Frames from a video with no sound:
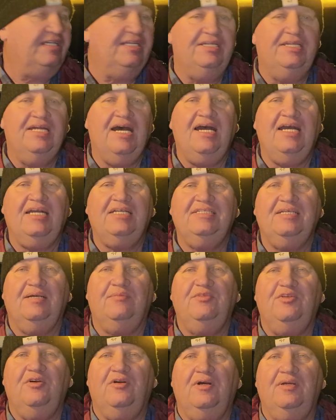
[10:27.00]
the dark
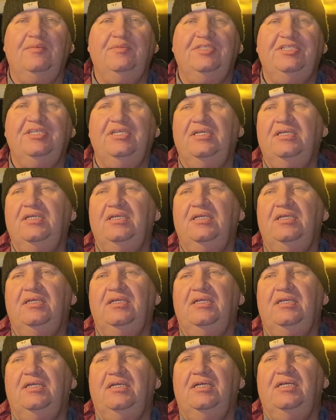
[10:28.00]
sometimes,
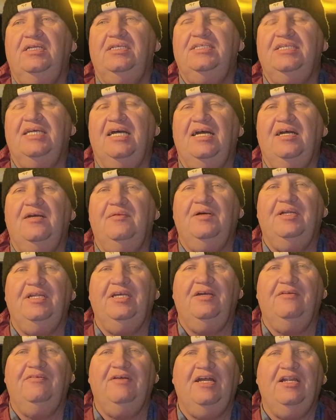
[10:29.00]
so but
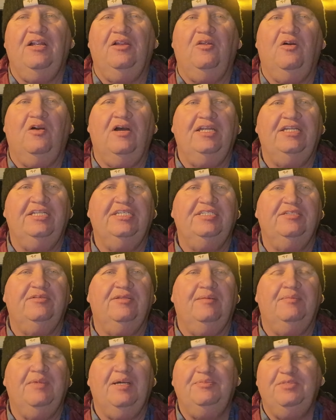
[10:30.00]
I've had a light to see what
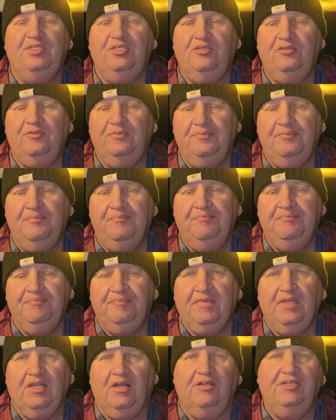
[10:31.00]
I'm up to.
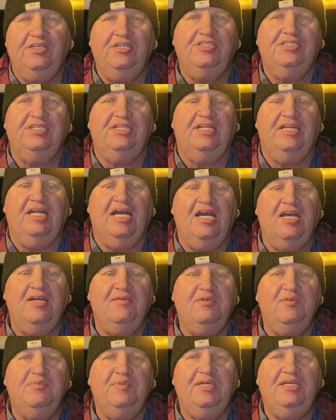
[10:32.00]
I use it at home
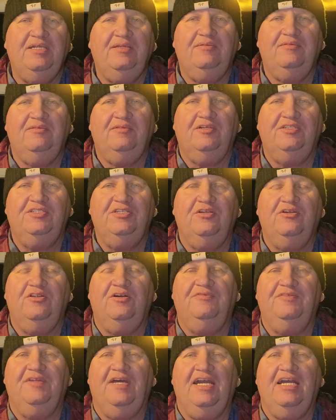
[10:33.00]
a bit. I turn
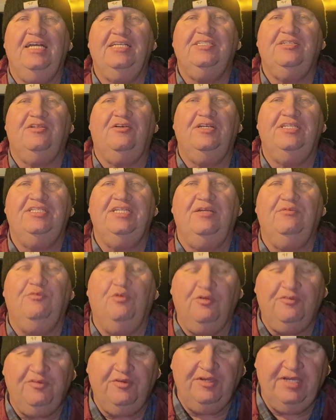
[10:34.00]
off the house lights and then
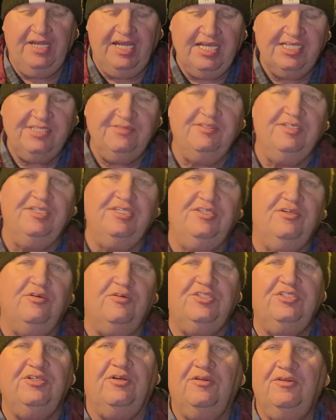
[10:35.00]
walk through the house with the
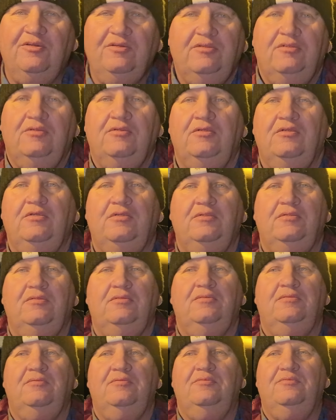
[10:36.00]
torch on
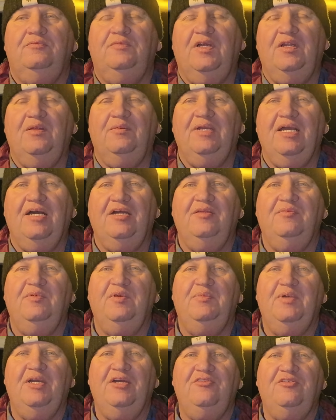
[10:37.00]
when I'm going to my
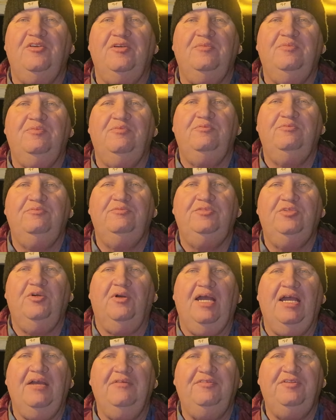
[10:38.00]
bedroom. Do
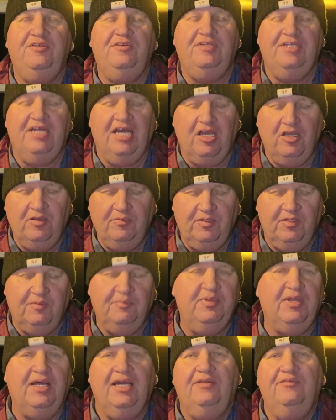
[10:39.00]
I have to? No, but I'm
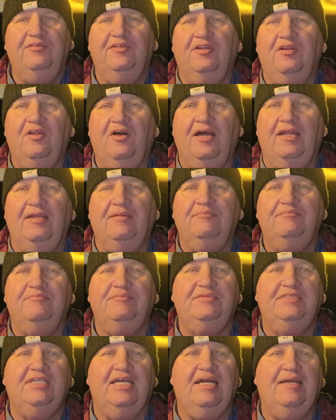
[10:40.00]
playing with the light.
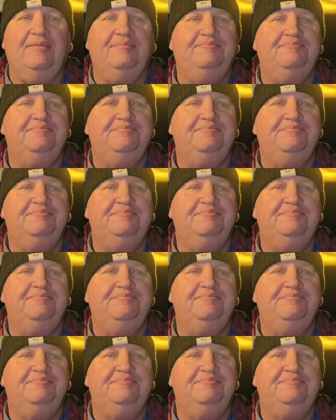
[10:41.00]
So